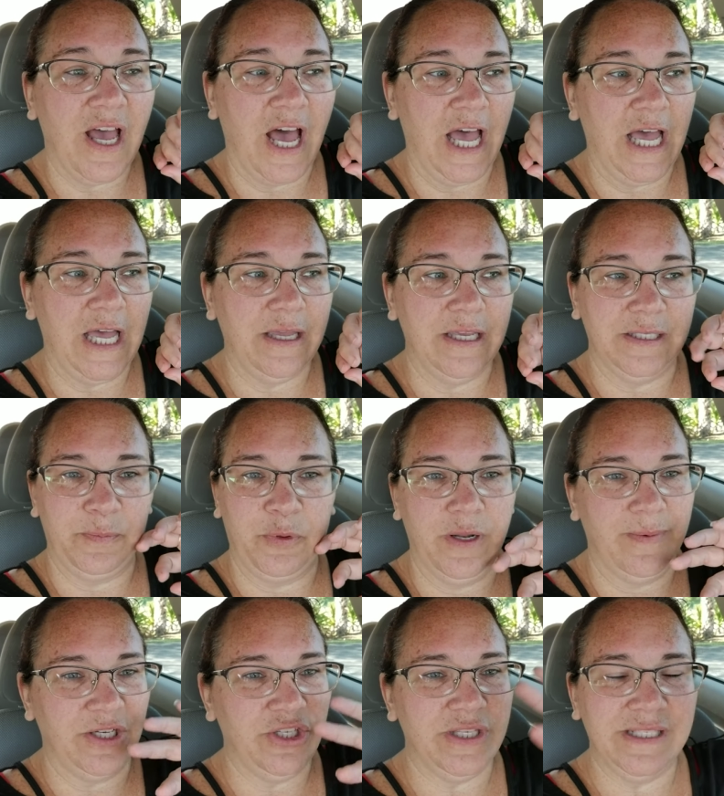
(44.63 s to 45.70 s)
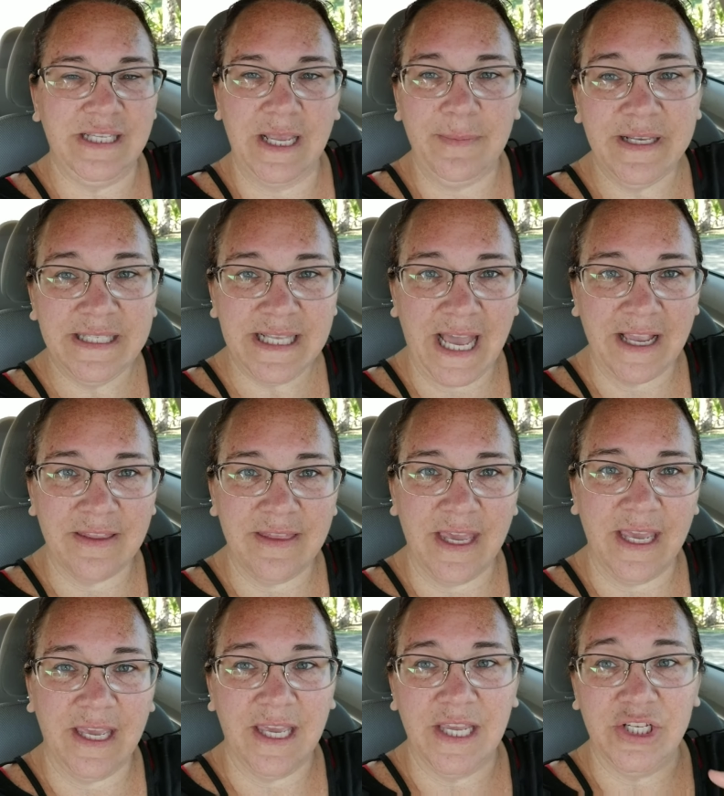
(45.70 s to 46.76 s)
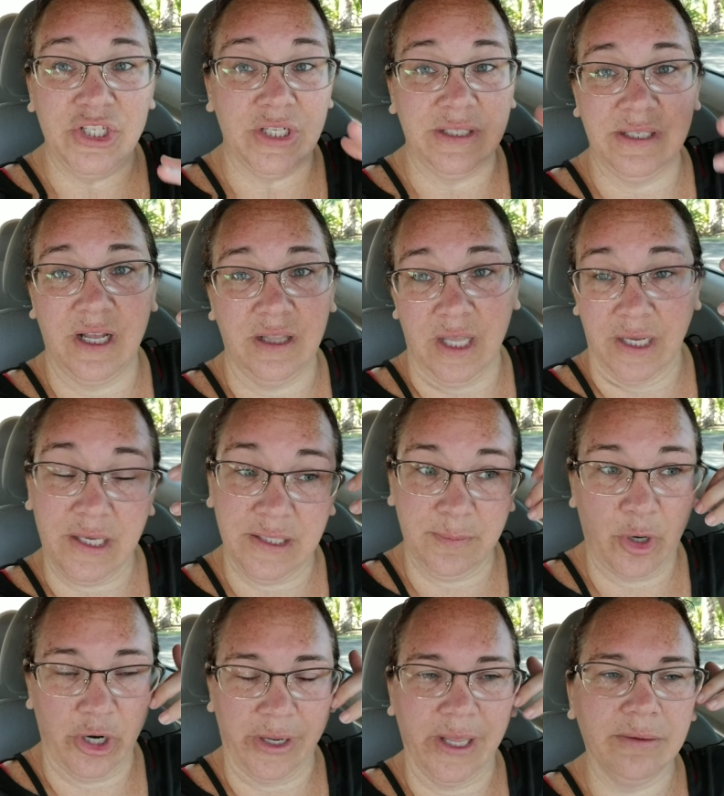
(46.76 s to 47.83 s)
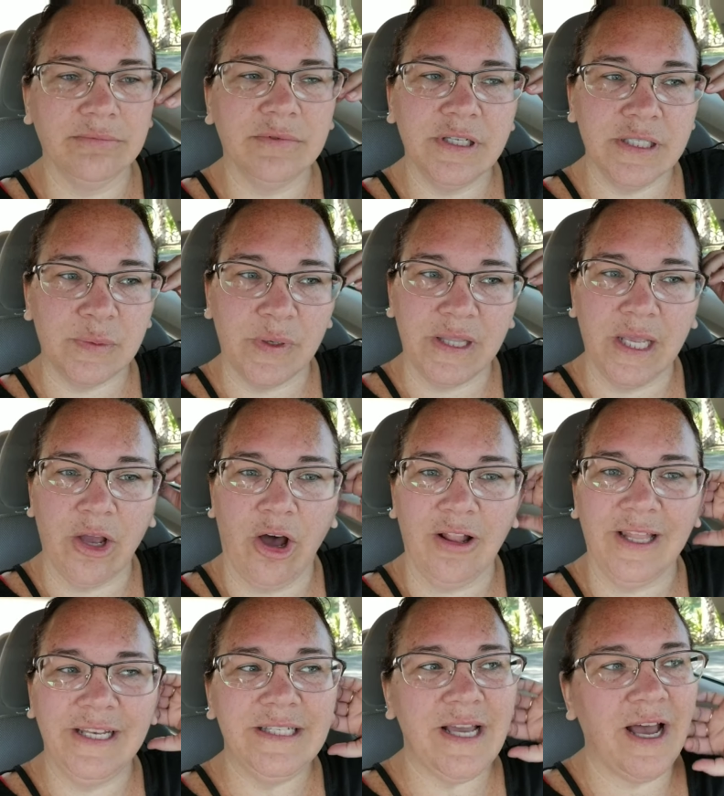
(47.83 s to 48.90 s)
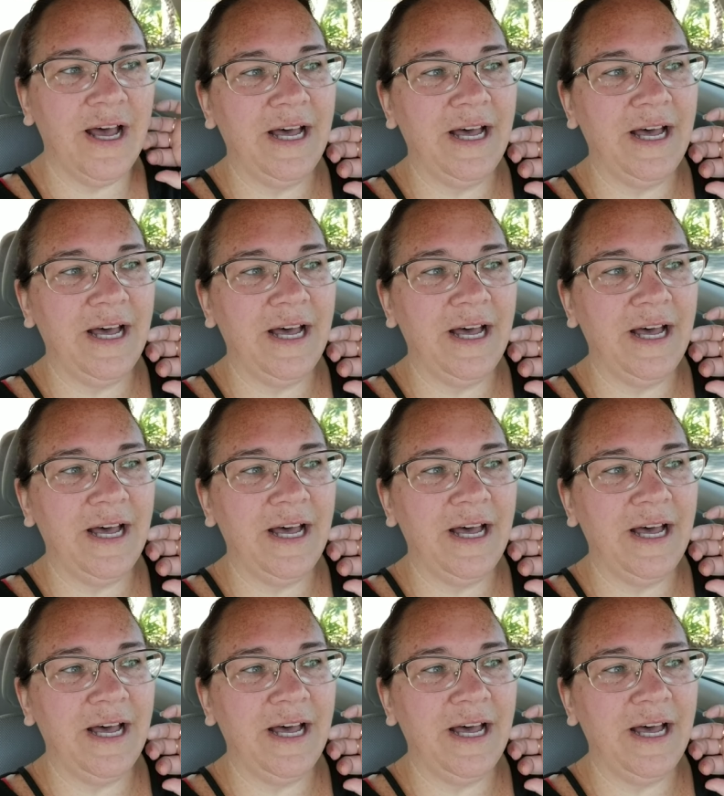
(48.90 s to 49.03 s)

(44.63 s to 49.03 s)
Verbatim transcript: It's pretty much the same exact thing. It's just a Lucky's Market is what they call it.